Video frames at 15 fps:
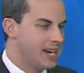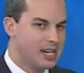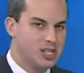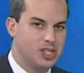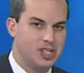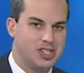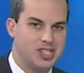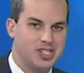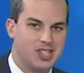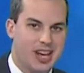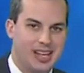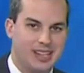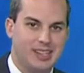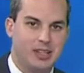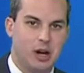just
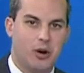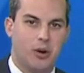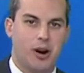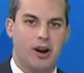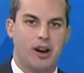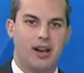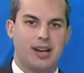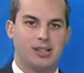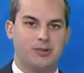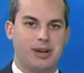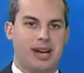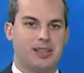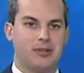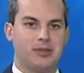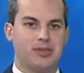slightly lower as we
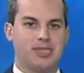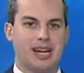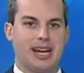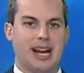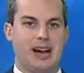head through the second